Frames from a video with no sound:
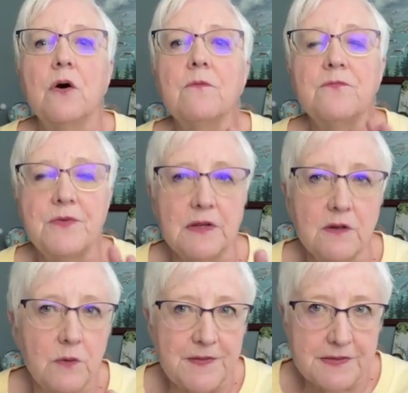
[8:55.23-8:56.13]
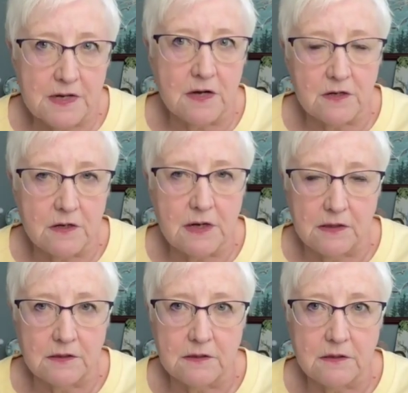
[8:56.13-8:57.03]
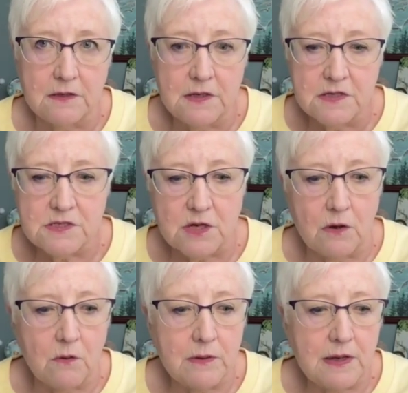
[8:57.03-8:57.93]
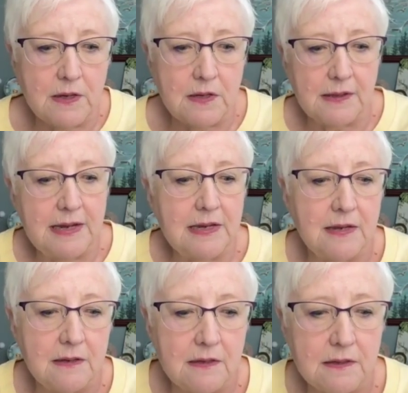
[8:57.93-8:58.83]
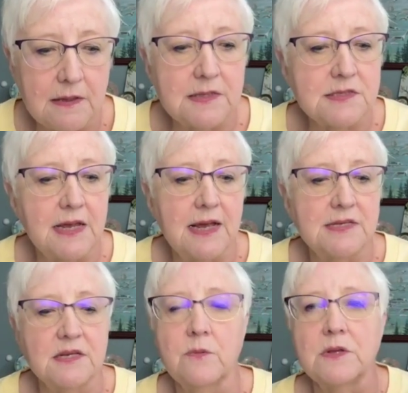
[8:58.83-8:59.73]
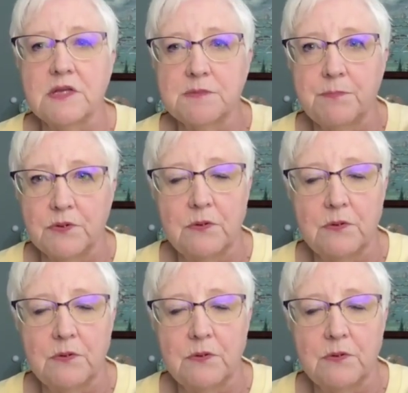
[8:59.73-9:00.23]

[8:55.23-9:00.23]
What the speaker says: Don't fill it with a darker color. So like, let's say I did it with this